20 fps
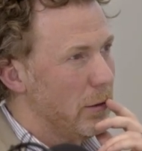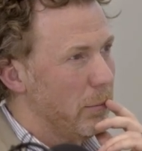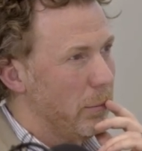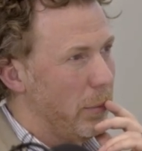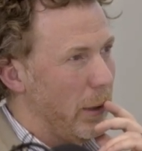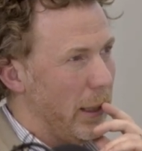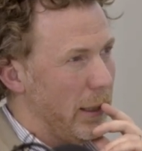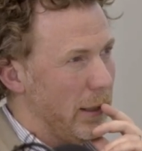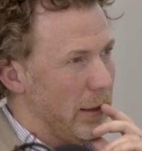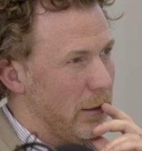
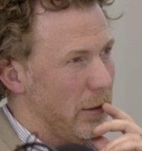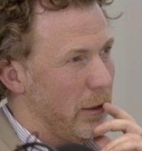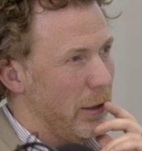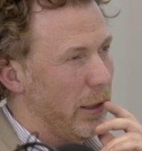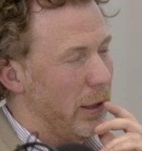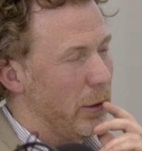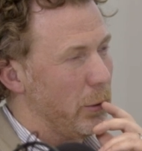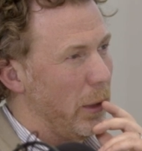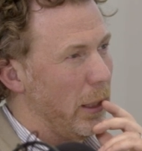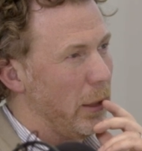But it's
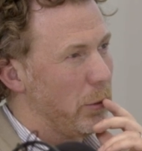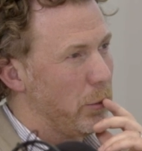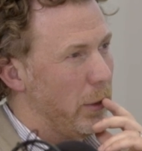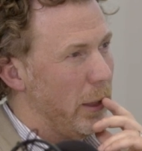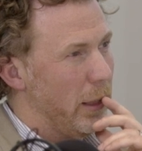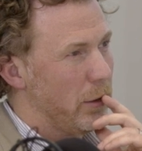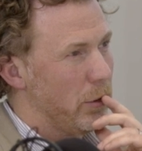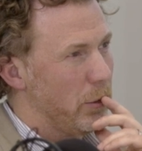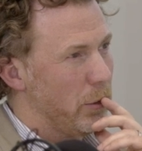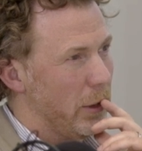not a great
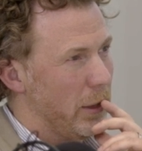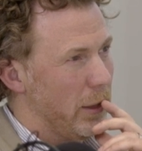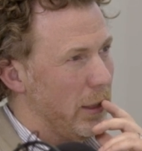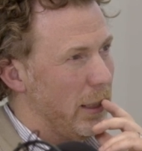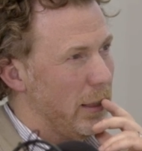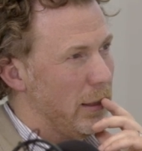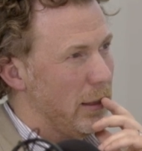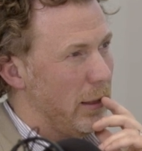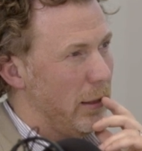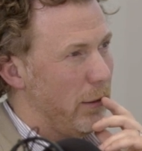way to
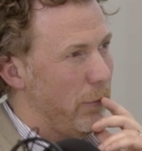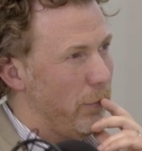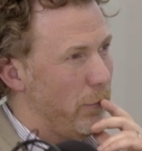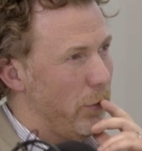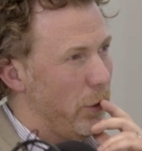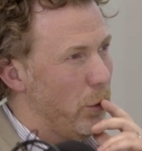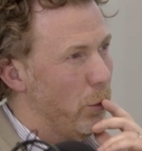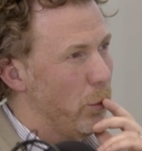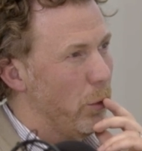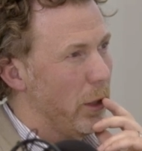organize
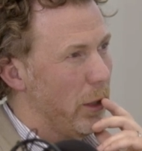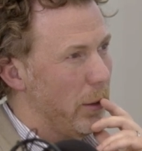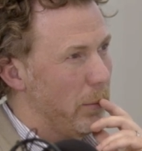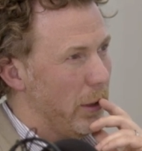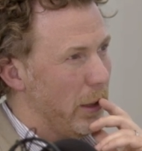if you want